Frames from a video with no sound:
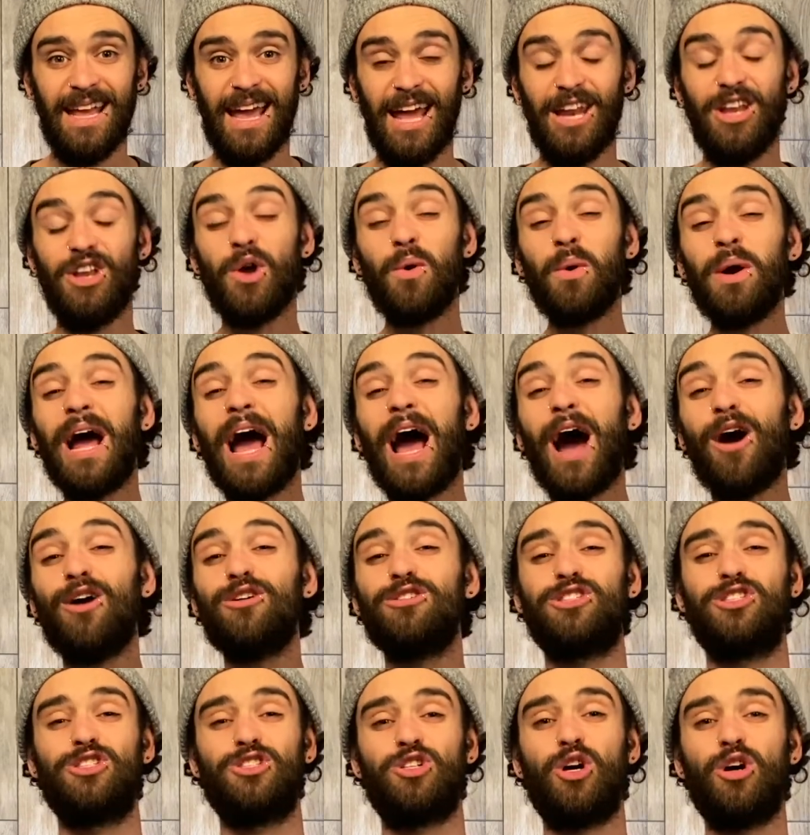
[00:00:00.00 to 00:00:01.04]
And you know what
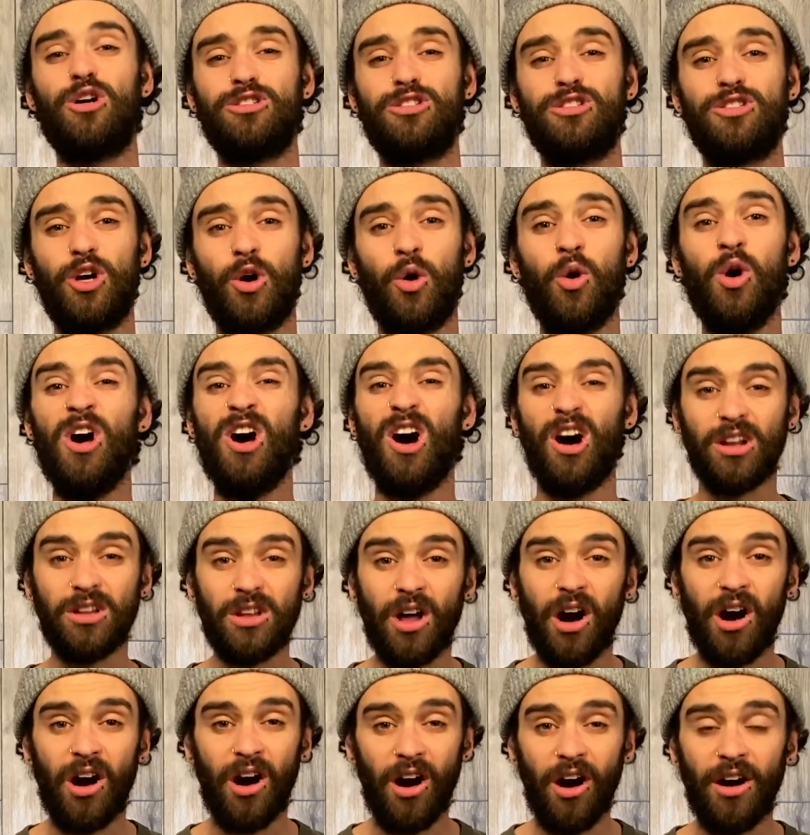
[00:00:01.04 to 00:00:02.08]
else is also a
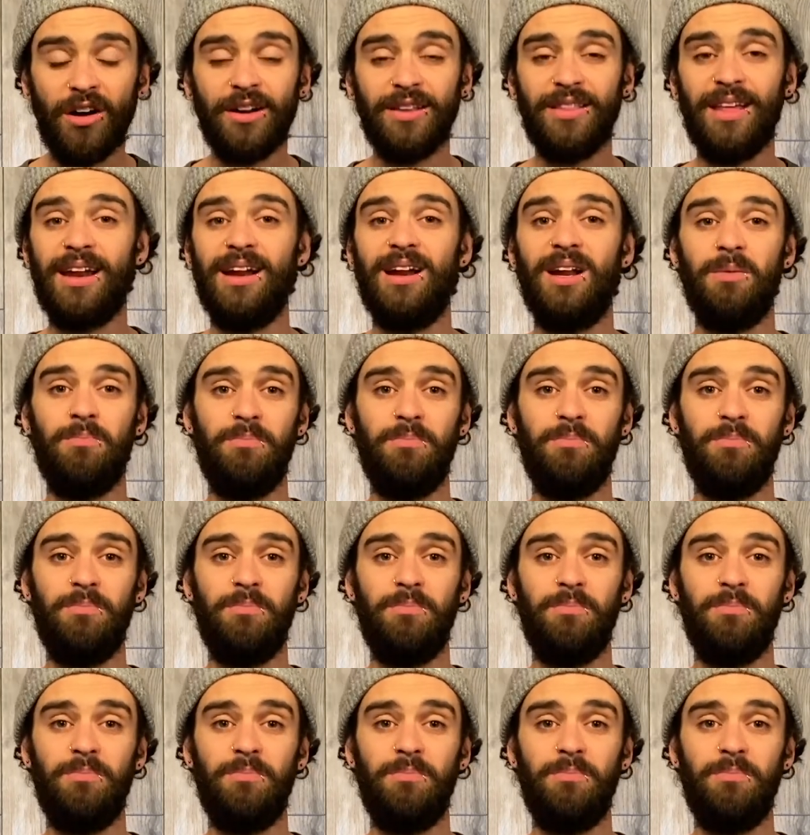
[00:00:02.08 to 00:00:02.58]
lot harder than it